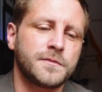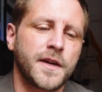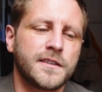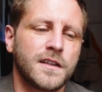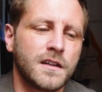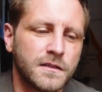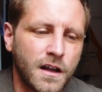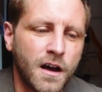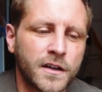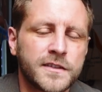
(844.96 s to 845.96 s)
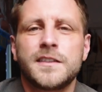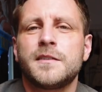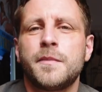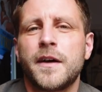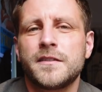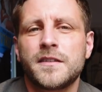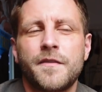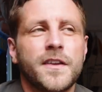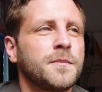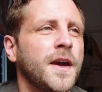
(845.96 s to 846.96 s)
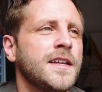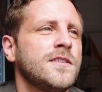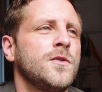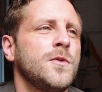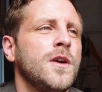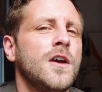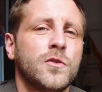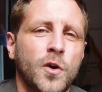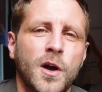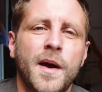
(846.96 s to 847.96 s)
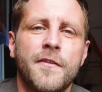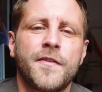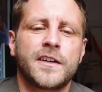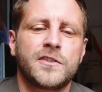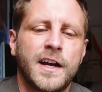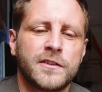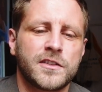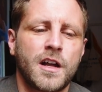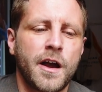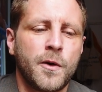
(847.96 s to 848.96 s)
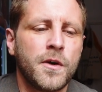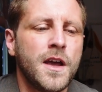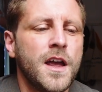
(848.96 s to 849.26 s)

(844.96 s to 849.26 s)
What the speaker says: that's made to last. This is stuff that's made to not go out of fashion, out of style.